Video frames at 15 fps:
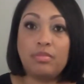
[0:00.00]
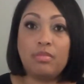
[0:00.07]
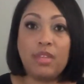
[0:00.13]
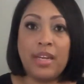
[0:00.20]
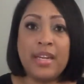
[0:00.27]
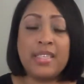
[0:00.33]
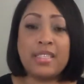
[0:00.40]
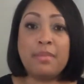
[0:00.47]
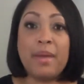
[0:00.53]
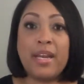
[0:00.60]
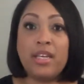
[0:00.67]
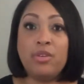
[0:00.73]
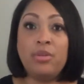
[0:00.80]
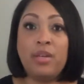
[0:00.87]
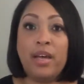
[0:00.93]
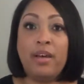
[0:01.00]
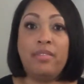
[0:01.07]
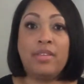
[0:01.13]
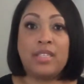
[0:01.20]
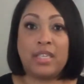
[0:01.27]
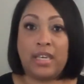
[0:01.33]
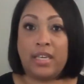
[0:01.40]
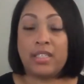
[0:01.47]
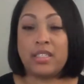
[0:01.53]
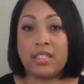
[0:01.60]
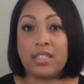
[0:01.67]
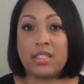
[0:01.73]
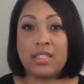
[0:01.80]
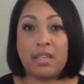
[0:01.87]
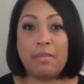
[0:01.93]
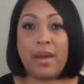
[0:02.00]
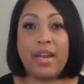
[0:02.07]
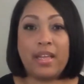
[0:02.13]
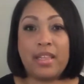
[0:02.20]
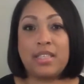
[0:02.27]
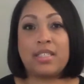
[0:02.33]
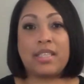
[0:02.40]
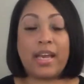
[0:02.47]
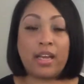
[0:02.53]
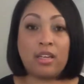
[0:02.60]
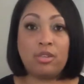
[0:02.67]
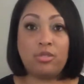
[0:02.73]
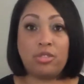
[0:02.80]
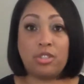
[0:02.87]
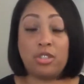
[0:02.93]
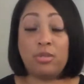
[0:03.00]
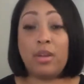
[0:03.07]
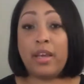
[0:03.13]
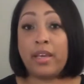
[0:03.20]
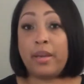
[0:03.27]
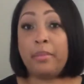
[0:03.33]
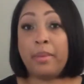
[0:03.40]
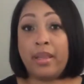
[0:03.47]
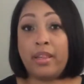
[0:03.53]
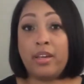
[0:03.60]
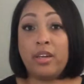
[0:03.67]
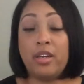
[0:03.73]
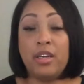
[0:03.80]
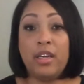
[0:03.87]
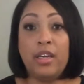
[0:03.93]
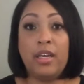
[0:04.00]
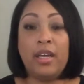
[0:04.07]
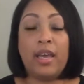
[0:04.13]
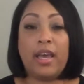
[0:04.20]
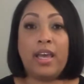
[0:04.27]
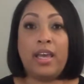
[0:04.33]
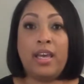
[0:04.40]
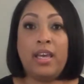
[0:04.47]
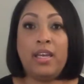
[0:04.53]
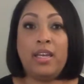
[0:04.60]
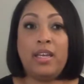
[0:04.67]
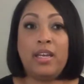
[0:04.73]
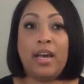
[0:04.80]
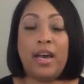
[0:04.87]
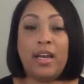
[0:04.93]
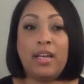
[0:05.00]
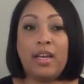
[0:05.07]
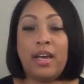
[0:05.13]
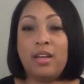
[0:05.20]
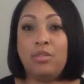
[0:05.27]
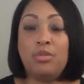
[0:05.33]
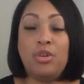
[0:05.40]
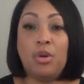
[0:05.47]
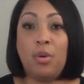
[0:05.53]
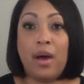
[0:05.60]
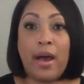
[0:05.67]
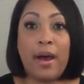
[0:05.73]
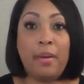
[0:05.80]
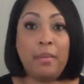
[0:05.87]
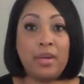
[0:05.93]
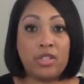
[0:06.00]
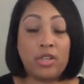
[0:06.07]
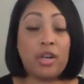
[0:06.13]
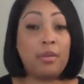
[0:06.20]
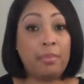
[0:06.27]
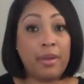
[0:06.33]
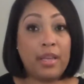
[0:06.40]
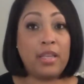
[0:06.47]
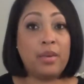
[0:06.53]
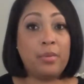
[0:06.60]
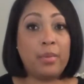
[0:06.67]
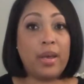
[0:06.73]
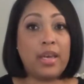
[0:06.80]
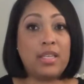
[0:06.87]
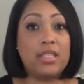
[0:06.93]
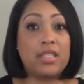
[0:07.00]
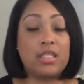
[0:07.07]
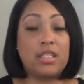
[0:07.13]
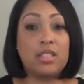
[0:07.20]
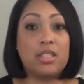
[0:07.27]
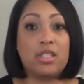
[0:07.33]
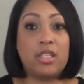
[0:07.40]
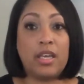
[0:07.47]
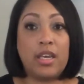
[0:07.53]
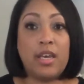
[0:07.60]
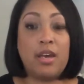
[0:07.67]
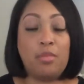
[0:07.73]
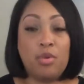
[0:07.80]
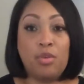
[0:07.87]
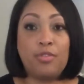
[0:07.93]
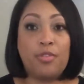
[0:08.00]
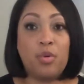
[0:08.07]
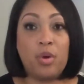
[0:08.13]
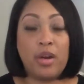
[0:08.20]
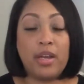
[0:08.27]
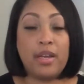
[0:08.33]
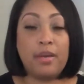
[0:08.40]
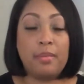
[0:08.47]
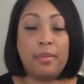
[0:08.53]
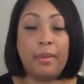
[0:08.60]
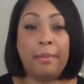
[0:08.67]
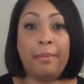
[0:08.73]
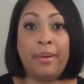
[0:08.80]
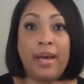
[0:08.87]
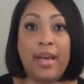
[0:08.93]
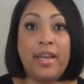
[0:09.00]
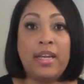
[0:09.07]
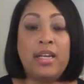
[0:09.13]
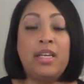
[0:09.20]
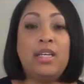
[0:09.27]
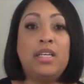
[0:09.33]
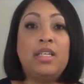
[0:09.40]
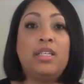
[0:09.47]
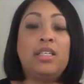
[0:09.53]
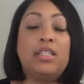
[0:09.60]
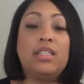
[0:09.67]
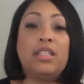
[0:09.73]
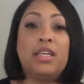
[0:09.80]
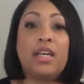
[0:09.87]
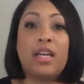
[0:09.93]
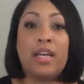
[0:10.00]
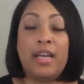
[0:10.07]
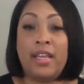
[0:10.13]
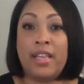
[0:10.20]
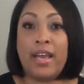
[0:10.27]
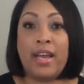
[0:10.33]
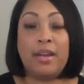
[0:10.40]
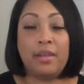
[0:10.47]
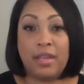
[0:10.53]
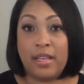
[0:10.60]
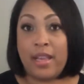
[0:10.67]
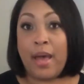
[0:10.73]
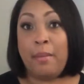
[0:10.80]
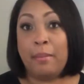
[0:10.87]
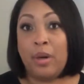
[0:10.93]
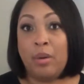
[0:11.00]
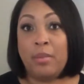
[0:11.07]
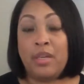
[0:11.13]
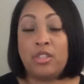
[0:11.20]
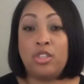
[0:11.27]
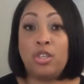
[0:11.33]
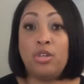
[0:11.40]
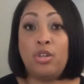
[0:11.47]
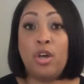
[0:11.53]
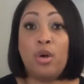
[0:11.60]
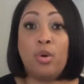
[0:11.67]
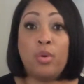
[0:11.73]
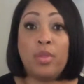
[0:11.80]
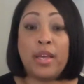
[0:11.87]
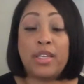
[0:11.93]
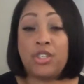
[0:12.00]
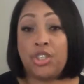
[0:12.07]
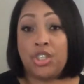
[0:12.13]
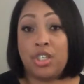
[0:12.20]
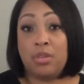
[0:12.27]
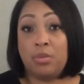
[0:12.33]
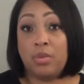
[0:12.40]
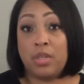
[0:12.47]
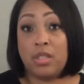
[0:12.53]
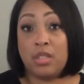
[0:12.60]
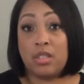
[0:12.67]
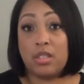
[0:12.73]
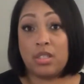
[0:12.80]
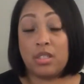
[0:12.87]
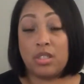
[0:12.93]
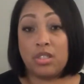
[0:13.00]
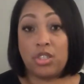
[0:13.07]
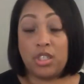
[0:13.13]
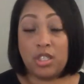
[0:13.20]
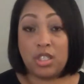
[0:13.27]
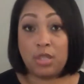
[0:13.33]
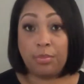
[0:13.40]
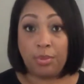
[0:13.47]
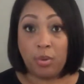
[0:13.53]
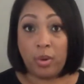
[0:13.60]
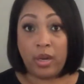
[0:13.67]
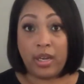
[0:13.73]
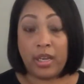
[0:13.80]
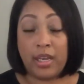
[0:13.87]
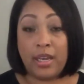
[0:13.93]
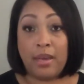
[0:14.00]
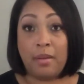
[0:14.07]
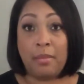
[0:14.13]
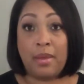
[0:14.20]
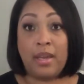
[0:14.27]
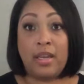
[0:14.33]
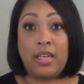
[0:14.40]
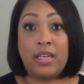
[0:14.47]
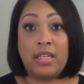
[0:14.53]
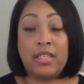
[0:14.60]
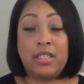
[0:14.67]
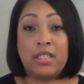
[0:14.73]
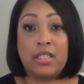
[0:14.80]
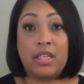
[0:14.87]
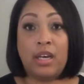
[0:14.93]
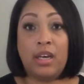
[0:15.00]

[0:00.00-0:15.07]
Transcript: that somebody you love is against it. Somebody that's that close to you, like your mother. And I don't know how much her opinion weighs to him or for him, but in that moment, to know that she's supporting him in his